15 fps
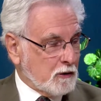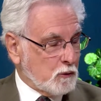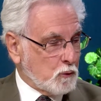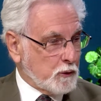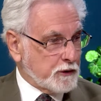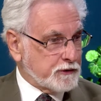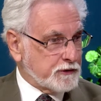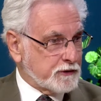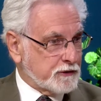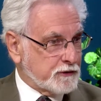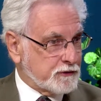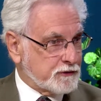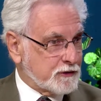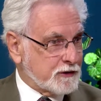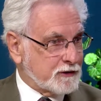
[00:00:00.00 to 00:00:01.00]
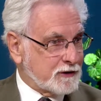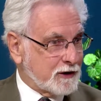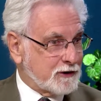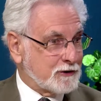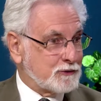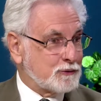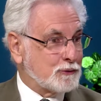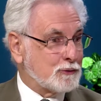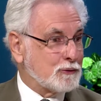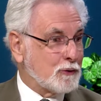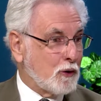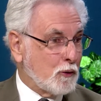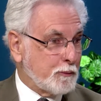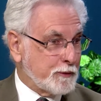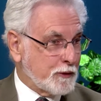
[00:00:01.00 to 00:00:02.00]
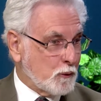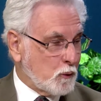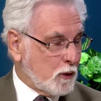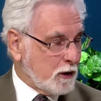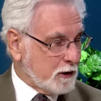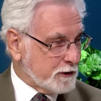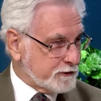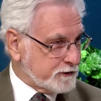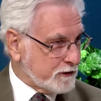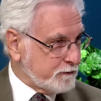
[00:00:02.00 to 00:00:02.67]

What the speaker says: which is intended to open the wallets